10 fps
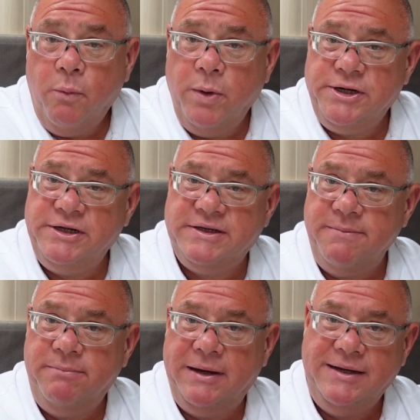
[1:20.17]
which is
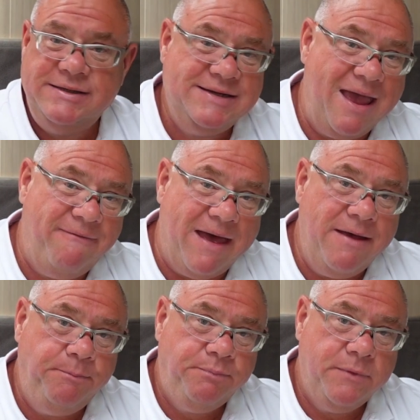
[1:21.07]
simply to tether
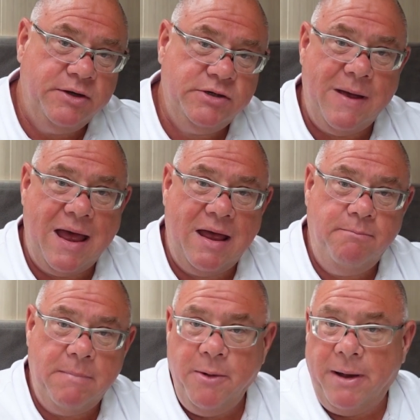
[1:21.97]
to our
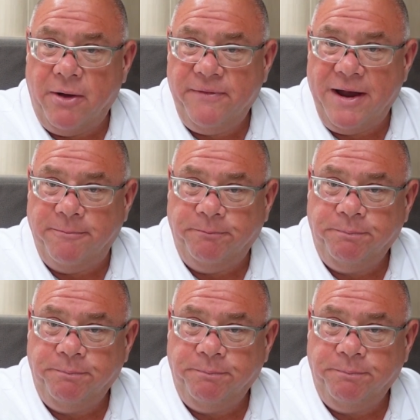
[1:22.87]
mobile phone.